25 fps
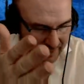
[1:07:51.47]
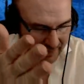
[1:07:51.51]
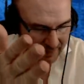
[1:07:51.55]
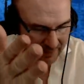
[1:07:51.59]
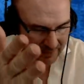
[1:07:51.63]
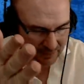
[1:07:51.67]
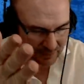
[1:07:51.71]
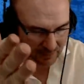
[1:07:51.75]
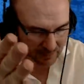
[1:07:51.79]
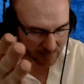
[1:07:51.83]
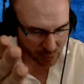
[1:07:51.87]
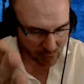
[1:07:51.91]

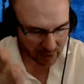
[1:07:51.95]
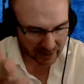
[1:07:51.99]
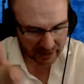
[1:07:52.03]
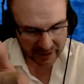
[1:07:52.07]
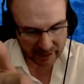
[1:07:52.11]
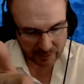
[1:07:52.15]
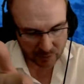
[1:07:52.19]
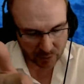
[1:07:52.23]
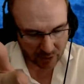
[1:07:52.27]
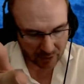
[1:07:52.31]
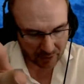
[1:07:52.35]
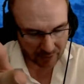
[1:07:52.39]
to a more
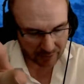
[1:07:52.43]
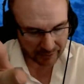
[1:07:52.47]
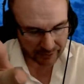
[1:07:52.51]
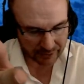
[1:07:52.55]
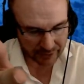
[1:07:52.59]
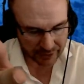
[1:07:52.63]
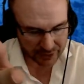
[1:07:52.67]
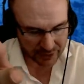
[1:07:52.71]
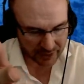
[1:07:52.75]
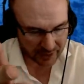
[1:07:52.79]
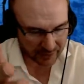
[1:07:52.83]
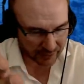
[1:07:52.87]
liberal
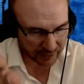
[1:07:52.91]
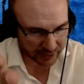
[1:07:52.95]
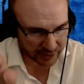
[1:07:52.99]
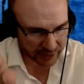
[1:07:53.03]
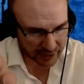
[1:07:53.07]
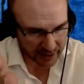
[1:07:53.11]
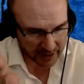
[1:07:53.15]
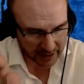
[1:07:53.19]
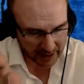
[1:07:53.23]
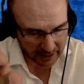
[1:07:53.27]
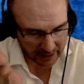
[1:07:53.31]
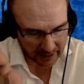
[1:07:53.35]
version of
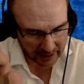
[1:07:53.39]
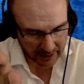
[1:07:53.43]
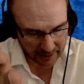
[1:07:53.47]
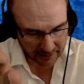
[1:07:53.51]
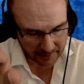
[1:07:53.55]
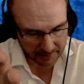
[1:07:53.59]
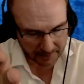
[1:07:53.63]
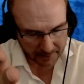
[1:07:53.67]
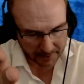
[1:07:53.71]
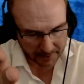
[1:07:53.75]
Christianity.